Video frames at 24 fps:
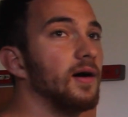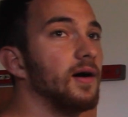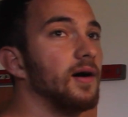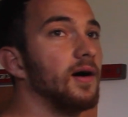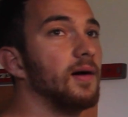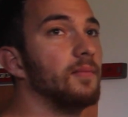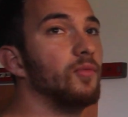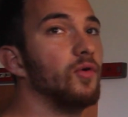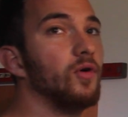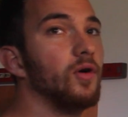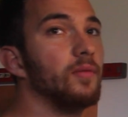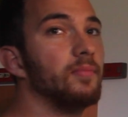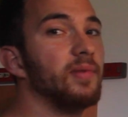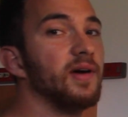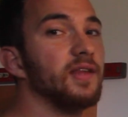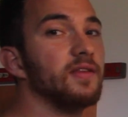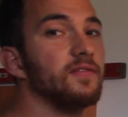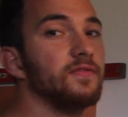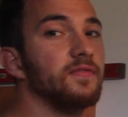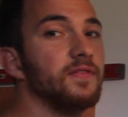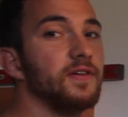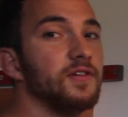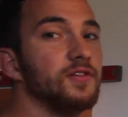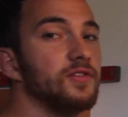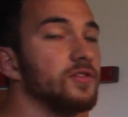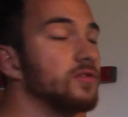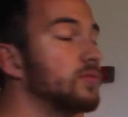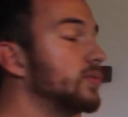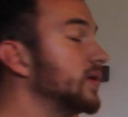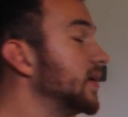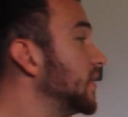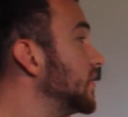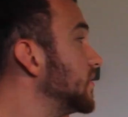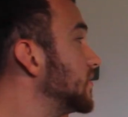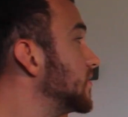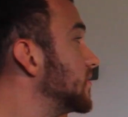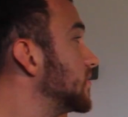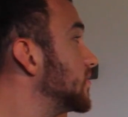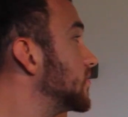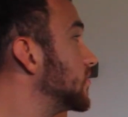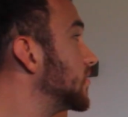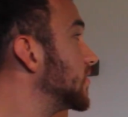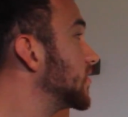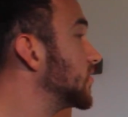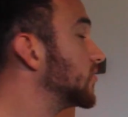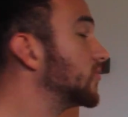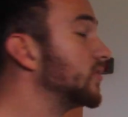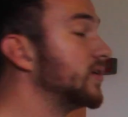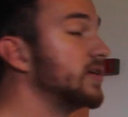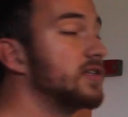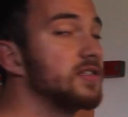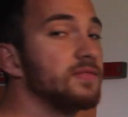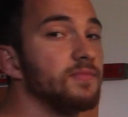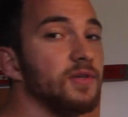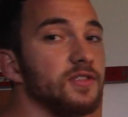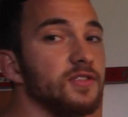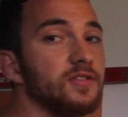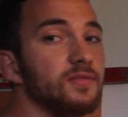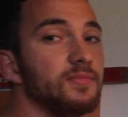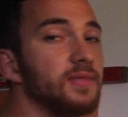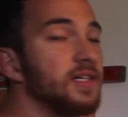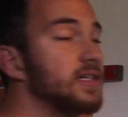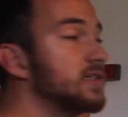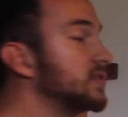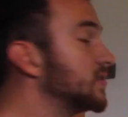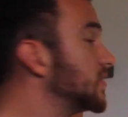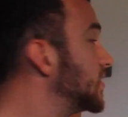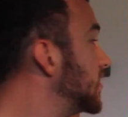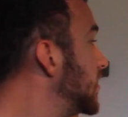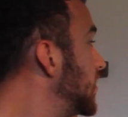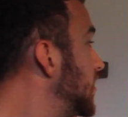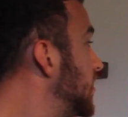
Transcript: a more beneficial way to increase muscle mass